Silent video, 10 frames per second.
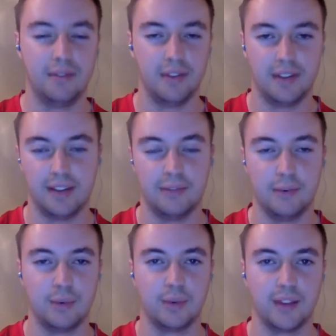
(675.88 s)

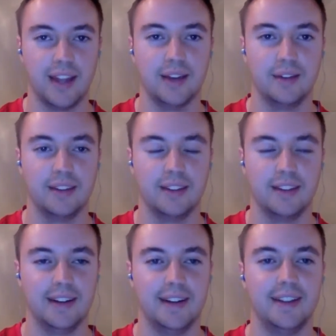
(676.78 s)
everyone would get healthy
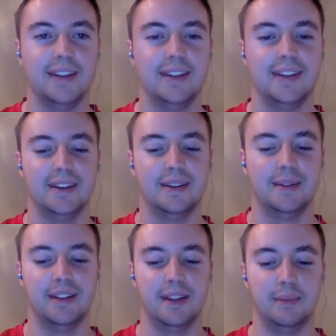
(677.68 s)
there
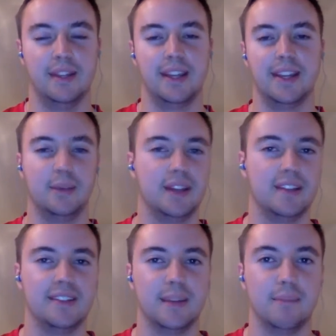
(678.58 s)
at Leipzig, and we
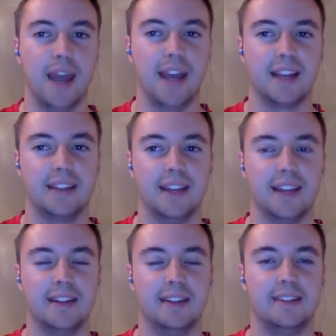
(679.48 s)
could see him back in
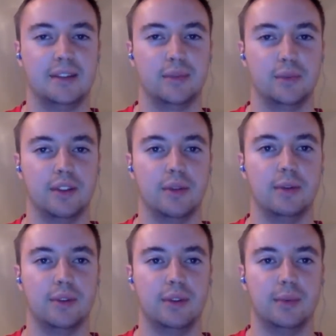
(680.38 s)
that 6 role that
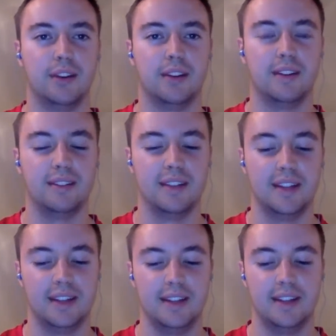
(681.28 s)
we really wanted to
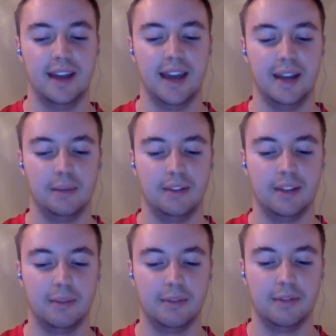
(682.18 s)
see Adams in
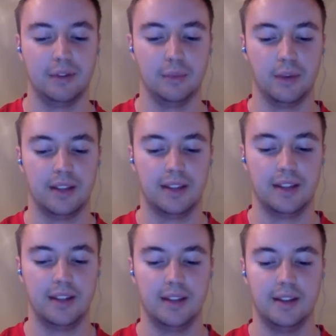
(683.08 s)
the midfield with.
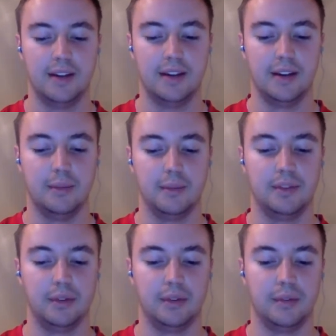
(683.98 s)

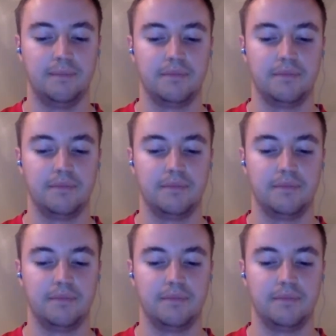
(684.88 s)
So,